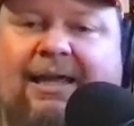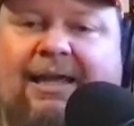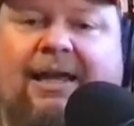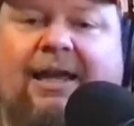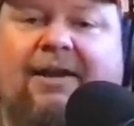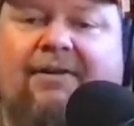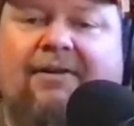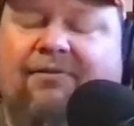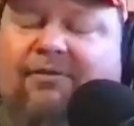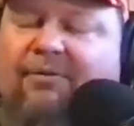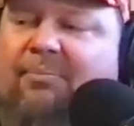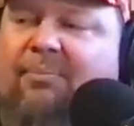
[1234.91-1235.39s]

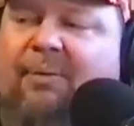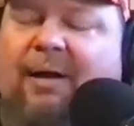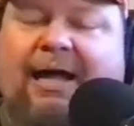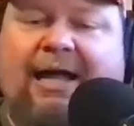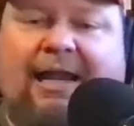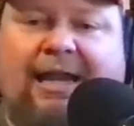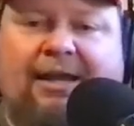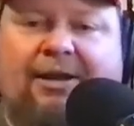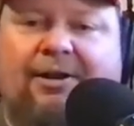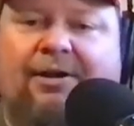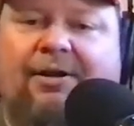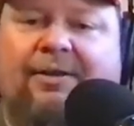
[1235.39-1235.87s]

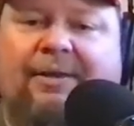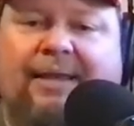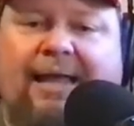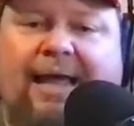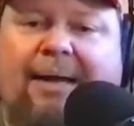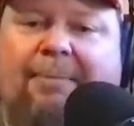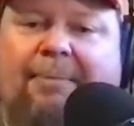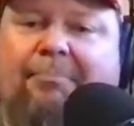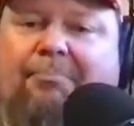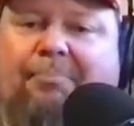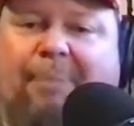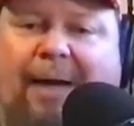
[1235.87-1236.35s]
Everybody on
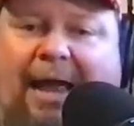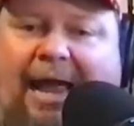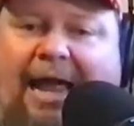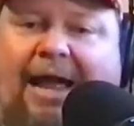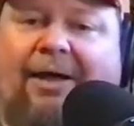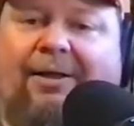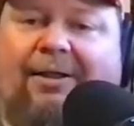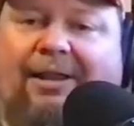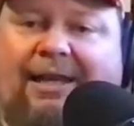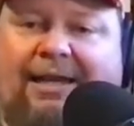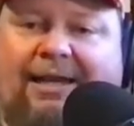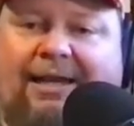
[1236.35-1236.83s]
that
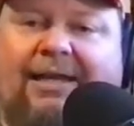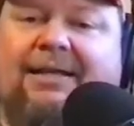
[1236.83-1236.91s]
ballot